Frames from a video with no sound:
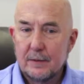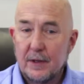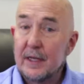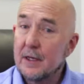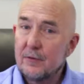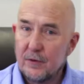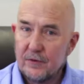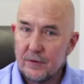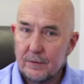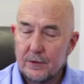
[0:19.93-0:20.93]
keen
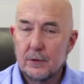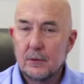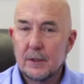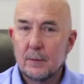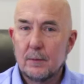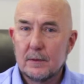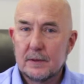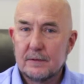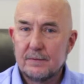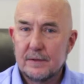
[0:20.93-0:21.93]
interest to a
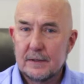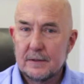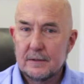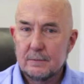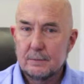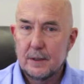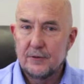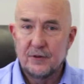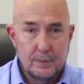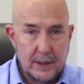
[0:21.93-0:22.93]
number
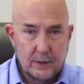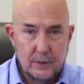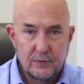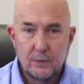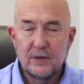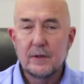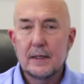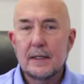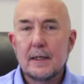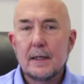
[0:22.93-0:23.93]
of chip makers
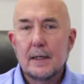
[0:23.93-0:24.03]
recently,